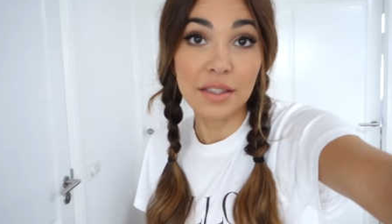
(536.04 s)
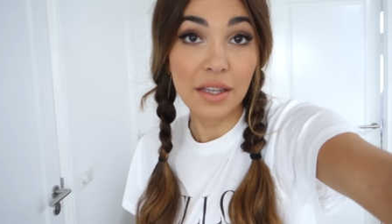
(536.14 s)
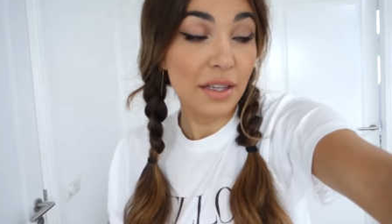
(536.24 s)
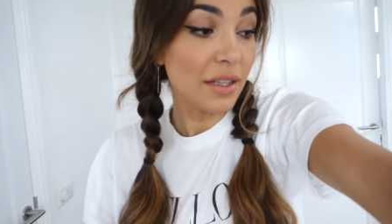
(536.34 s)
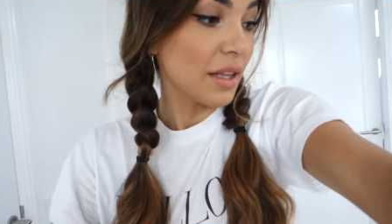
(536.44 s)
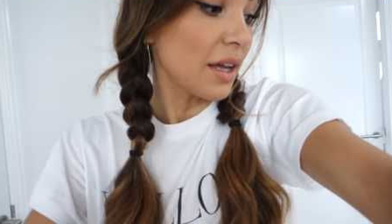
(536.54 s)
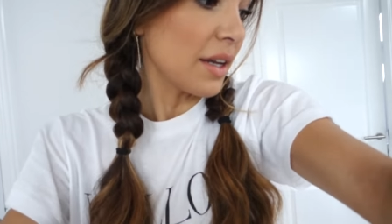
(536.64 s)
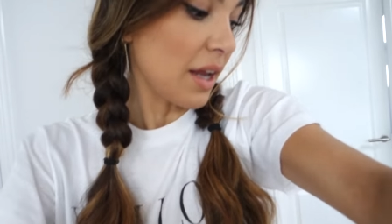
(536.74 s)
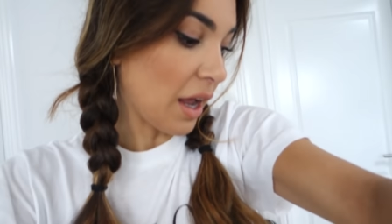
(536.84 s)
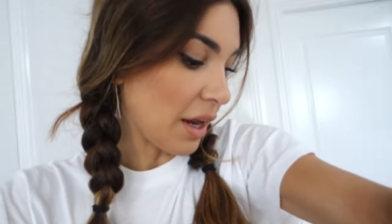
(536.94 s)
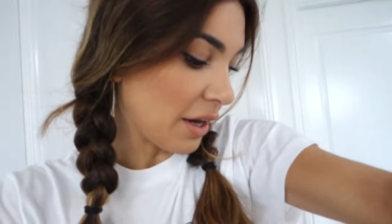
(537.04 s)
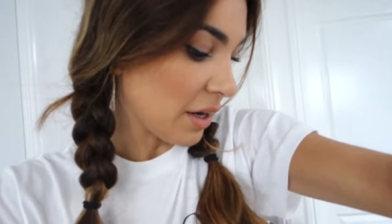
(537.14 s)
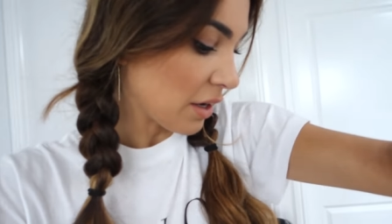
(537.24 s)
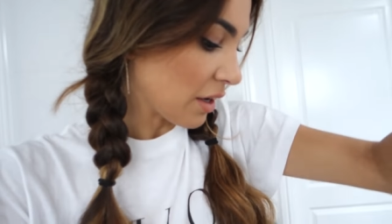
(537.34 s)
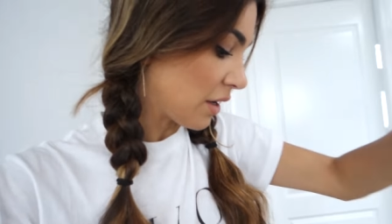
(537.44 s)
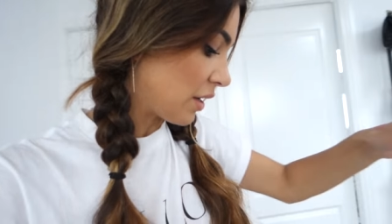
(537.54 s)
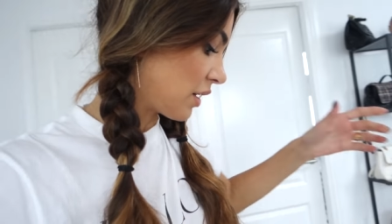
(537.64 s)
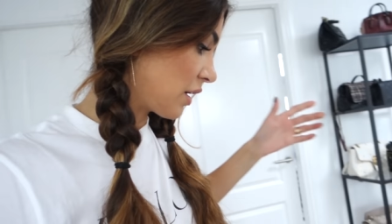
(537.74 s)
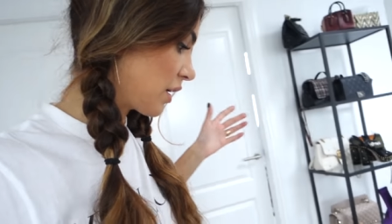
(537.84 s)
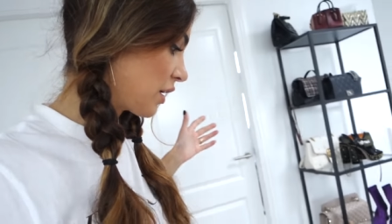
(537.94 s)
think that I
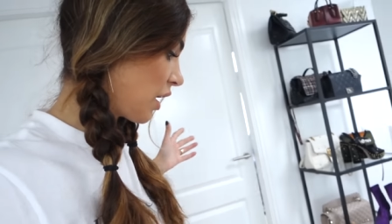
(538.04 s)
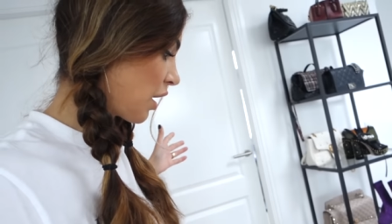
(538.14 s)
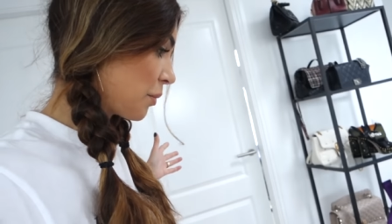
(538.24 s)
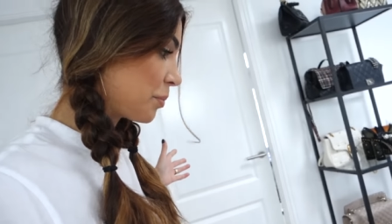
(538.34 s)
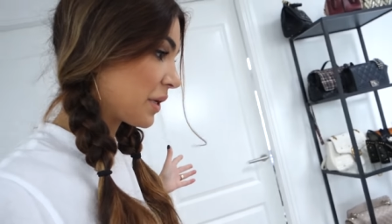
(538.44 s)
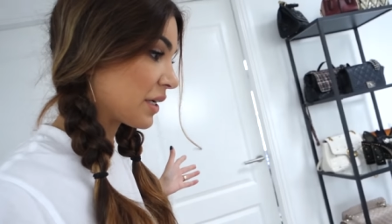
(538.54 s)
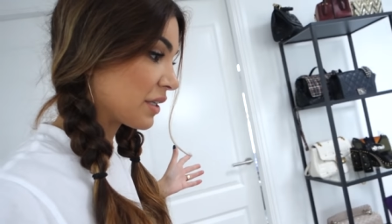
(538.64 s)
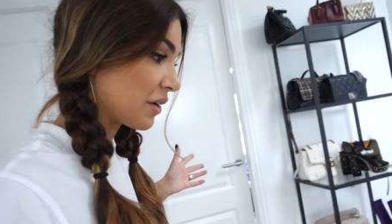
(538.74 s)
unpacked